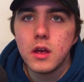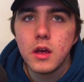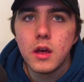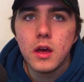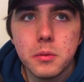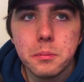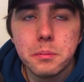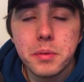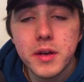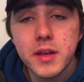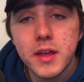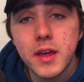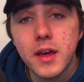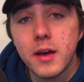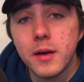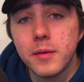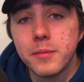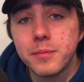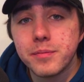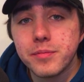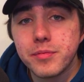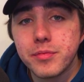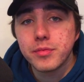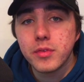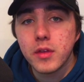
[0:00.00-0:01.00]
But yeah,
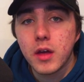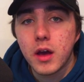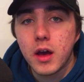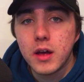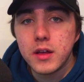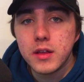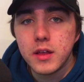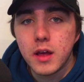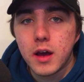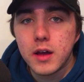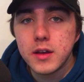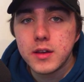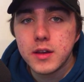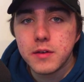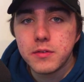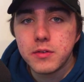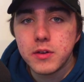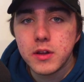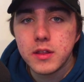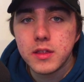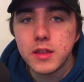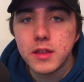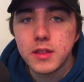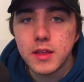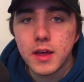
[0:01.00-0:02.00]
I definitely
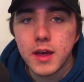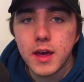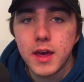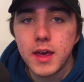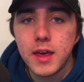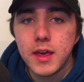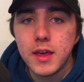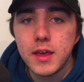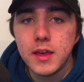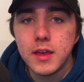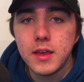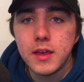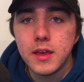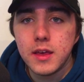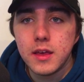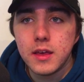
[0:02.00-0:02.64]
think that he